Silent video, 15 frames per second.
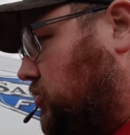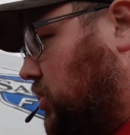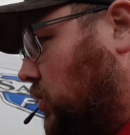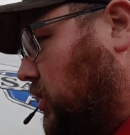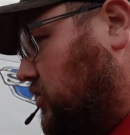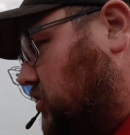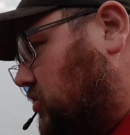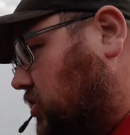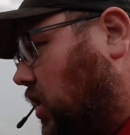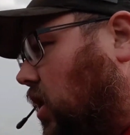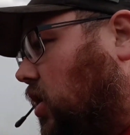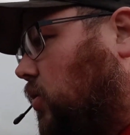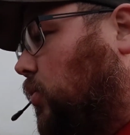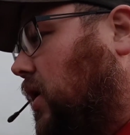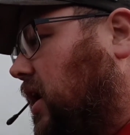So its
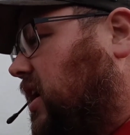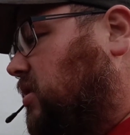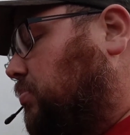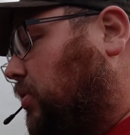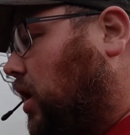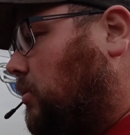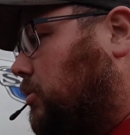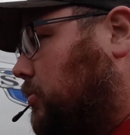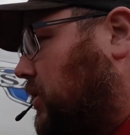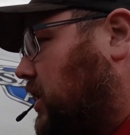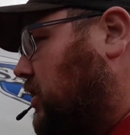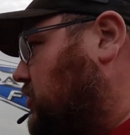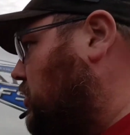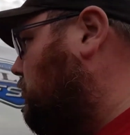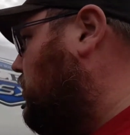tongue weight
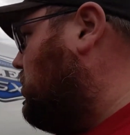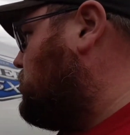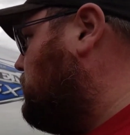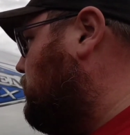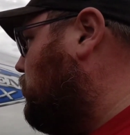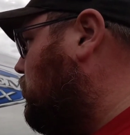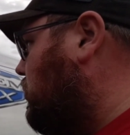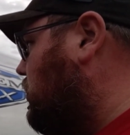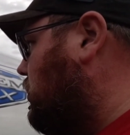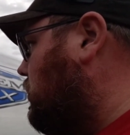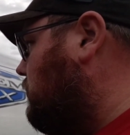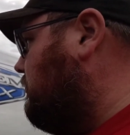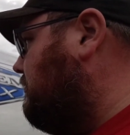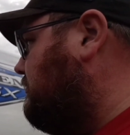probably isn't much more than,